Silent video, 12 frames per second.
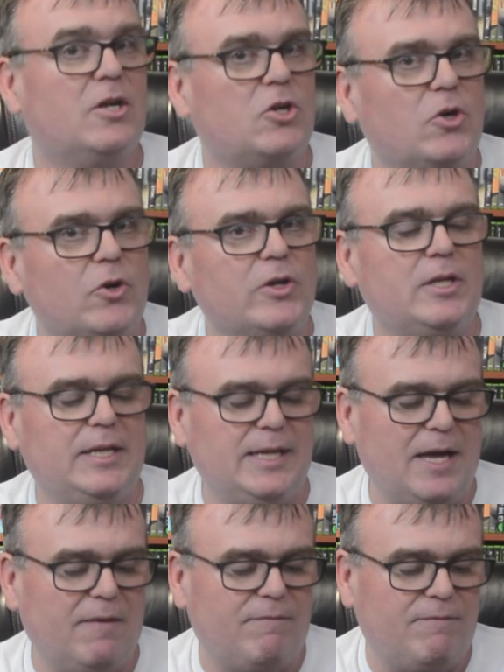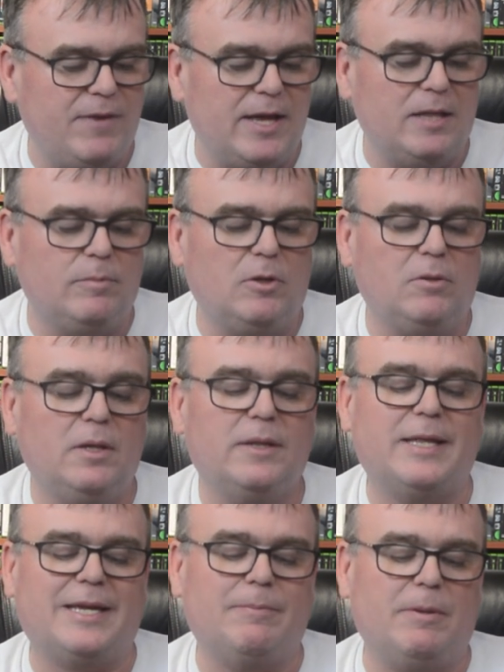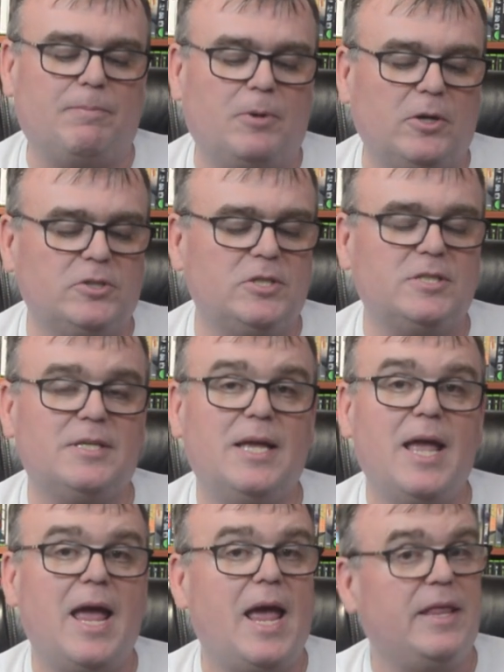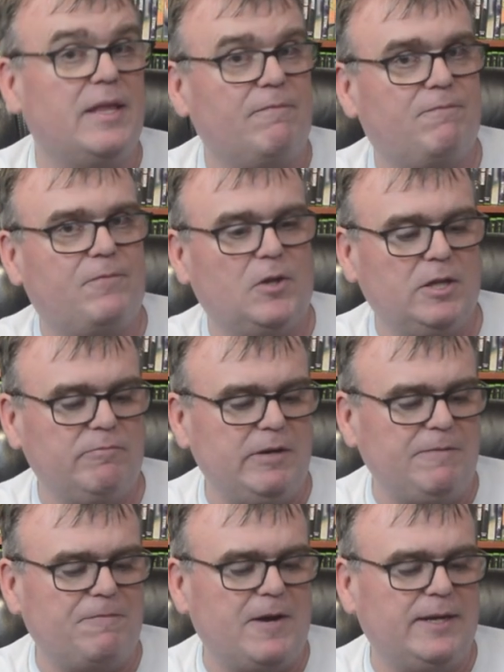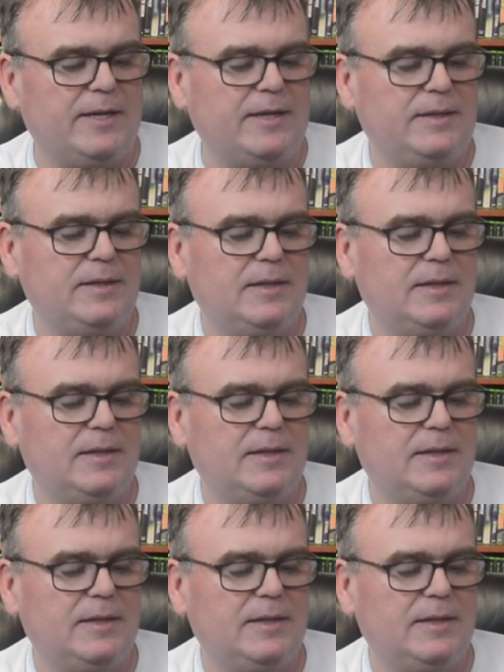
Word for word: currently available that can be purchased and then fully refunded